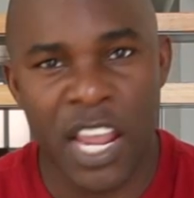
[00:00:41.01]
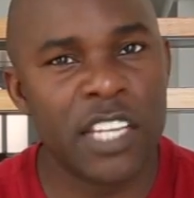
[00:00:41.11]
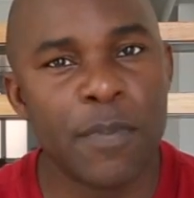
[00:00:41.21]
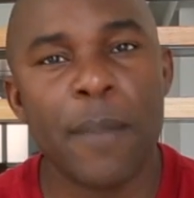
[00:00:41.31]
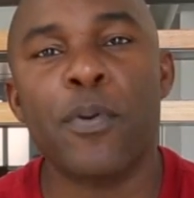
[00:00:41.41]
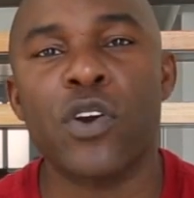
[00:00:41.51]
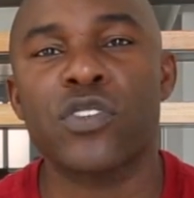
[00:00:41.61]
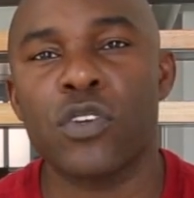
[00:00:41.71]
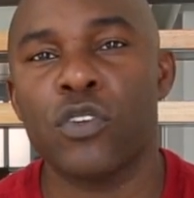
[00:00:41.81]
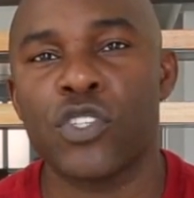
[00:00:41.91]
It's my
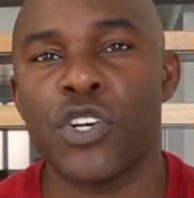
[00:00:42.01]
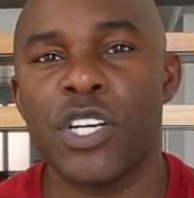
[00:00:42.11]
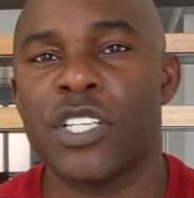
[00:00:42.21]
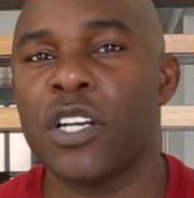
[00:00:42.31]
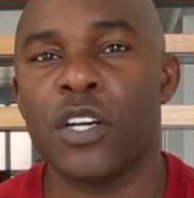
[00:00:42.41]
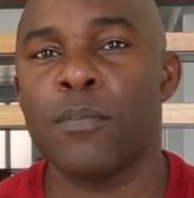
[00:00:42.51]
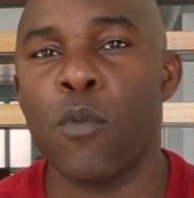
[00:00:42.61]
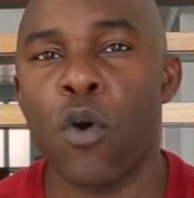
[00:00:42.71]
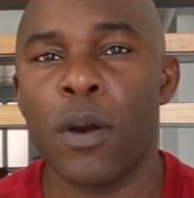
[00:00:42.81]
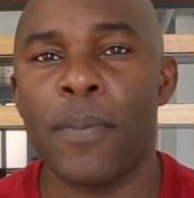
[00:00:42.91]
personal journey to learn
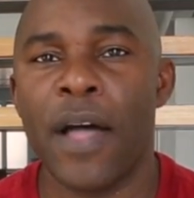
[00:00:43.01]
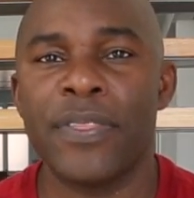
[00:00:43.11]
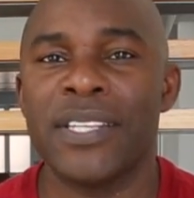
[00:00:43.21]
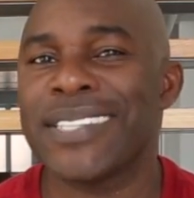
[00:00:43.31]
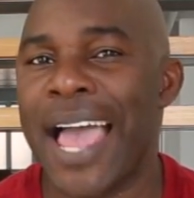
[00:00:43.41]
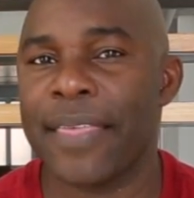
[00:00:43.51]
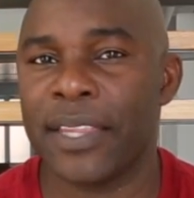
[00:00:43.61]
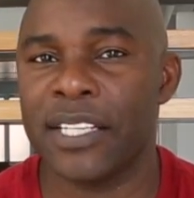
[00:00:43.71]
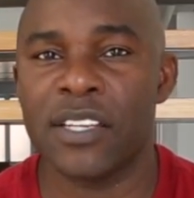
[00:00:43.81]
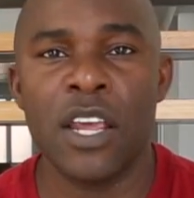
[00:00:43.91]
more about these
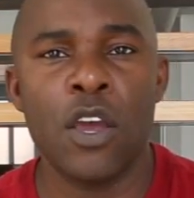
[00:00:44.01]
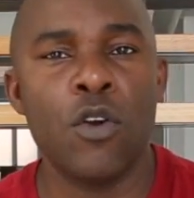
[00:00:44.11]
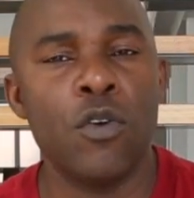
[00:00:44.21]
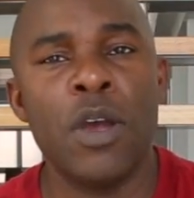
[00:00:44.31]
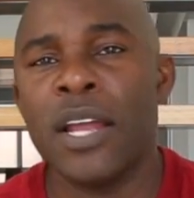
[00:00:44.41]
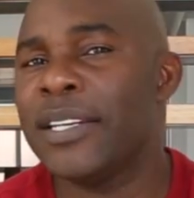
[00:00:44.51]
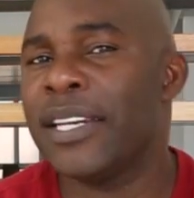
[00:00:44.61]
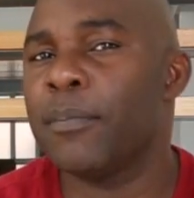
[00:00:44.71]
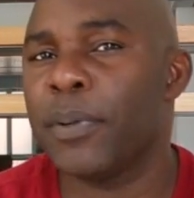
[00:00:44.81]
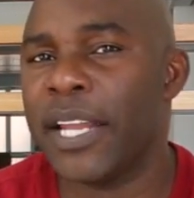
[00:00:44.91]
athletes who
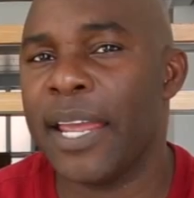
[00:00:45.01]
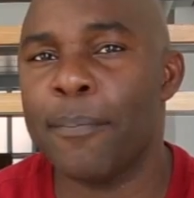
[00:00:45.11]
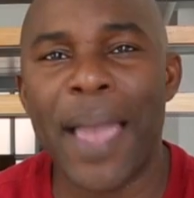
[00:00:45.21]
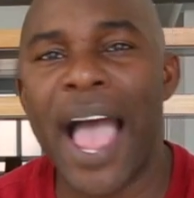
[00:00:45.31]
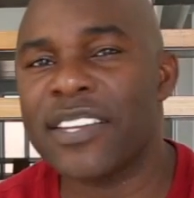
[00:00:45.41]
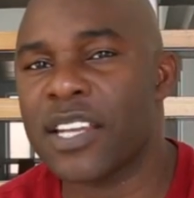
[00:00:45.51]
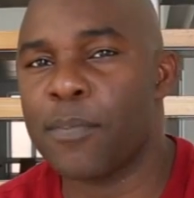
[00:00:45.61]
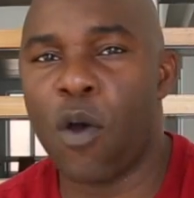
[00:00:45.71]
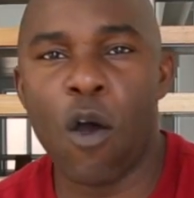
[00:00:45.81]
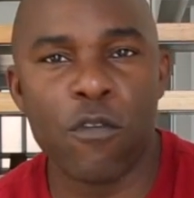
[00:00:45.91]
didn't play
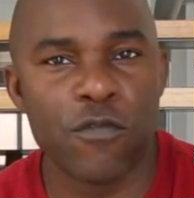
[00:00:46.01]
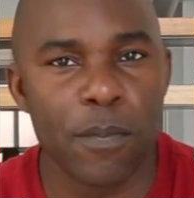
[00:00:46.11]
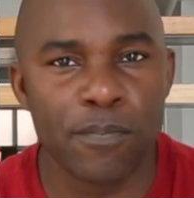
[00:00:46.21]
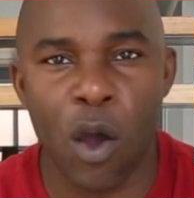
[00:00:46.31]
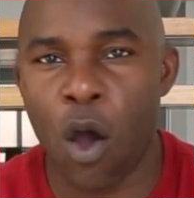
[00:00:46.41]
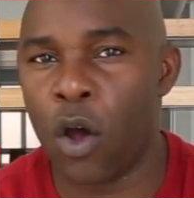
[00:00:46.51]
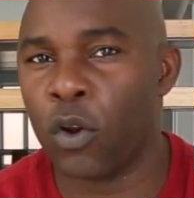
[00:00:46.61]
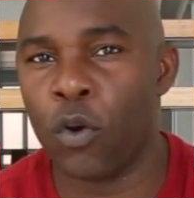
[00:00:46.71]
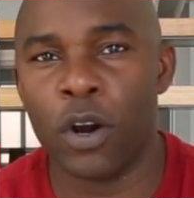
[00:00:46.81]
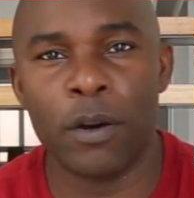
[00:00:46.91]
basketball,
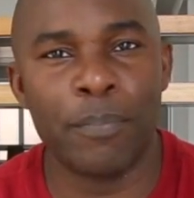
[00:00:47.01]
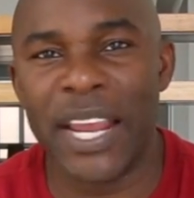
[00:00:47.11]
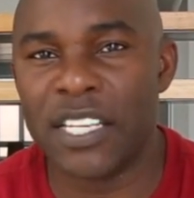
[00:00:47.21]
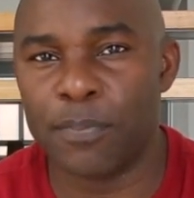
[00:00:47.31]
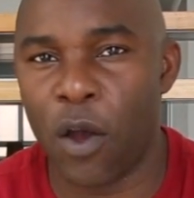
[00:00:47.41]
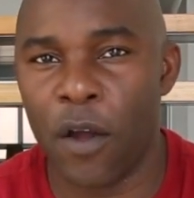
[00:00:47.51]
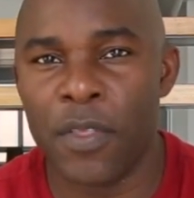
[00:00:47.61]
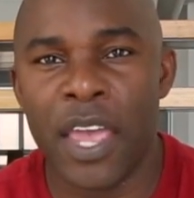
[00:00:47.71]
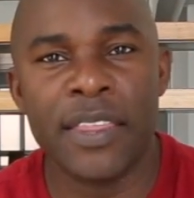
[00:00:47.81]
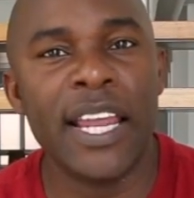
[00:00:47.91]
football, or
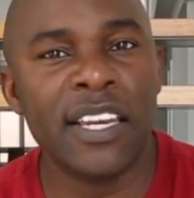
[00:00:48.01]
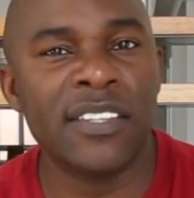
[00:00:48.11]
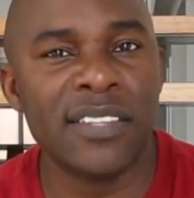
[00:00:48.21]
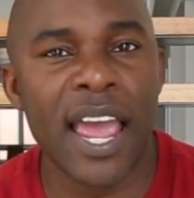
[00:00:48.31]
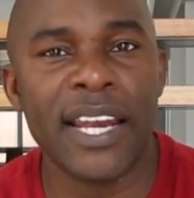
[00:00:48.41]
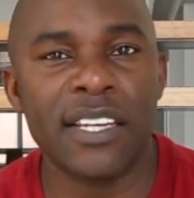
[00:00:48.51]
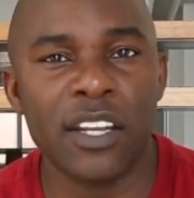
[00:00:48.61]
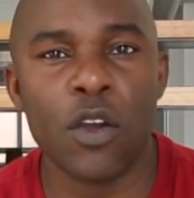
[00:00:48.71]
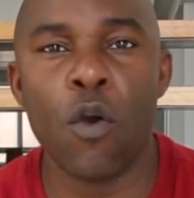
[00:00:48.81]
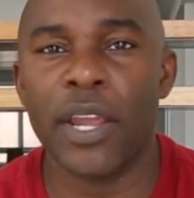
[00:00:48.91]
baseball. They decided
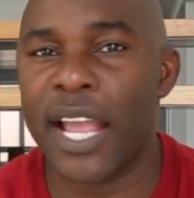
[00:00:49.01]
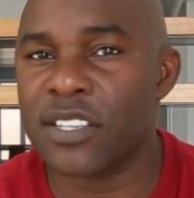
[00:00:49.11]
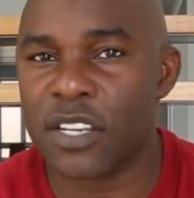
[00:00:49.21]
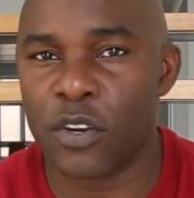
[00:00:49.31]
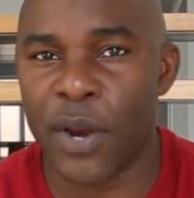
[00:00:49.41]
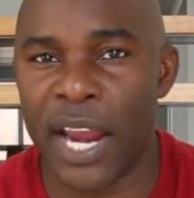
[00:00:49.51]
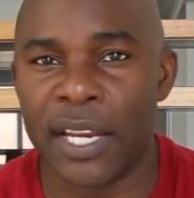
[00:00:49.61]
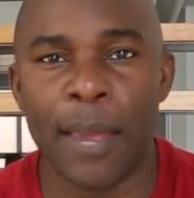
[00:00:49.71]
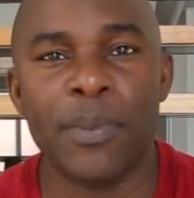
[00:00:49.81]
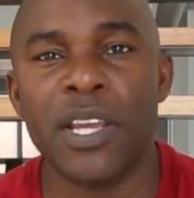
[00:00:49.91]
to go against the
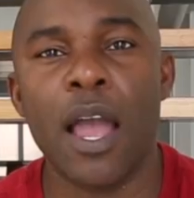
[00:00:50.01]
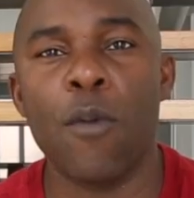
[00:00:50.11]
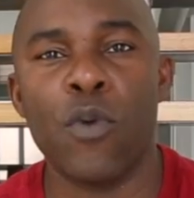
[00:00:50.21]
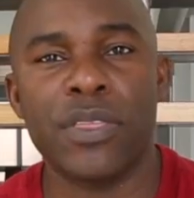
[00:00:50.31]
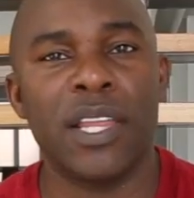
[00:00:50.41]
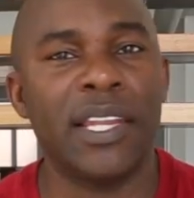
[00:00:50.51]
grain and become what